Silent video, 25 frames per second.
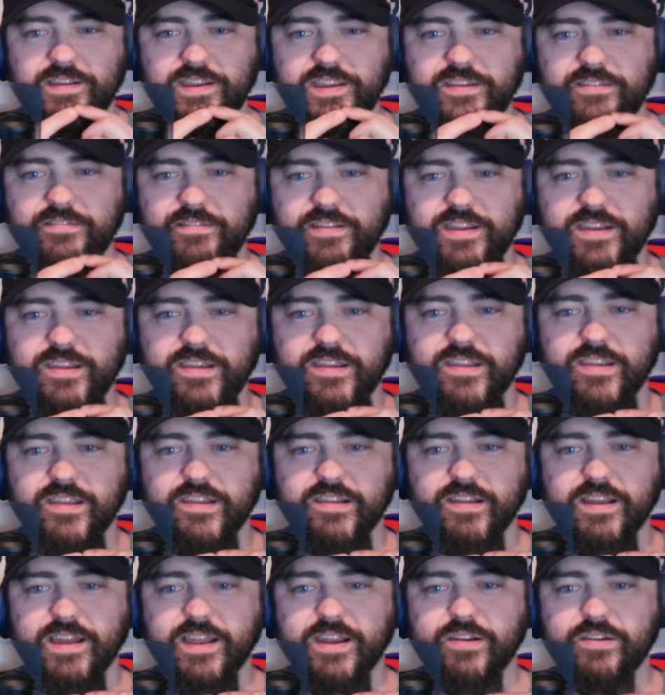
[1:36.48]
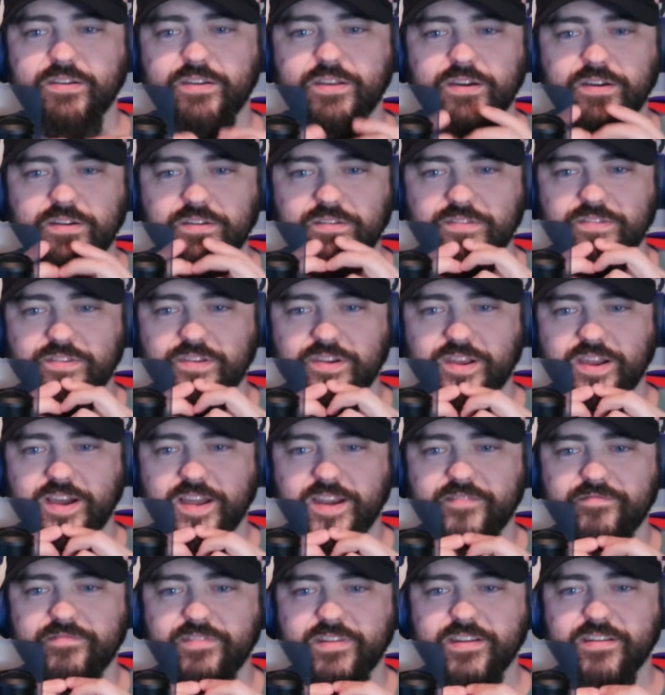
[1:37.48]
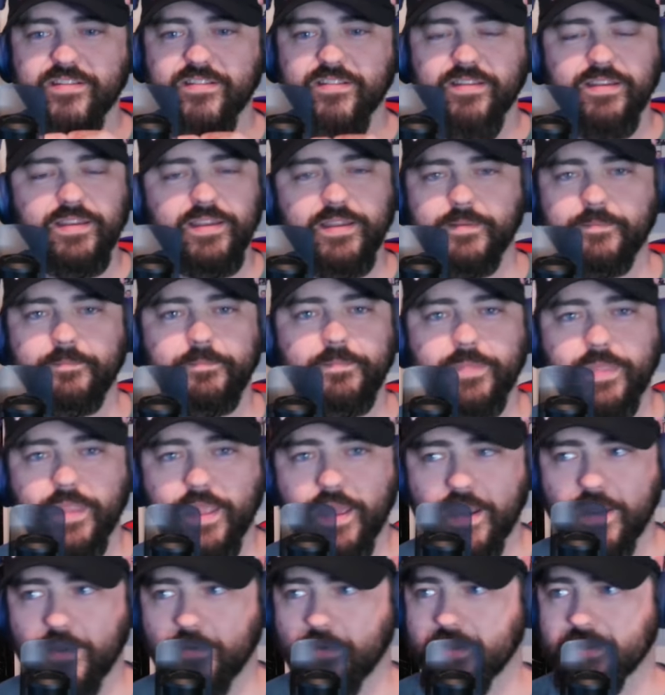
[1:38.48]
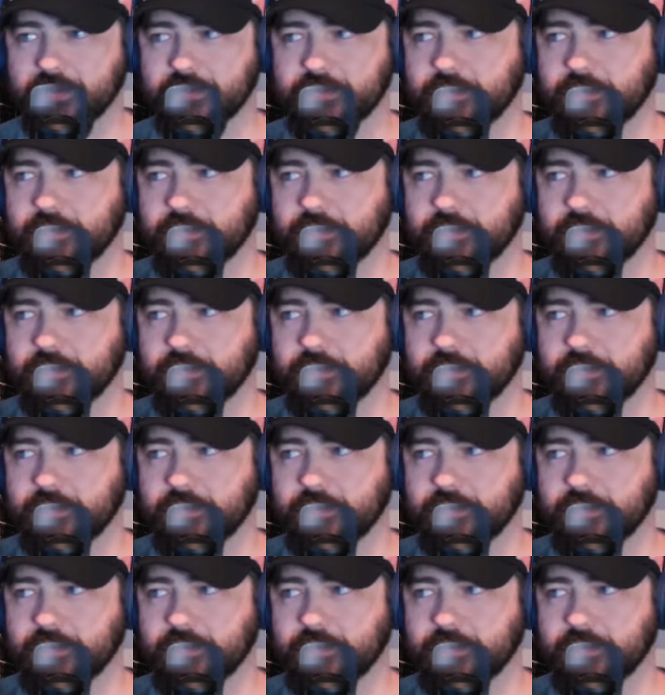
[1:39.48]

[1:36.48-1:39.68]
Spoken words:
in here. I don't know. Kind of right. Anyways.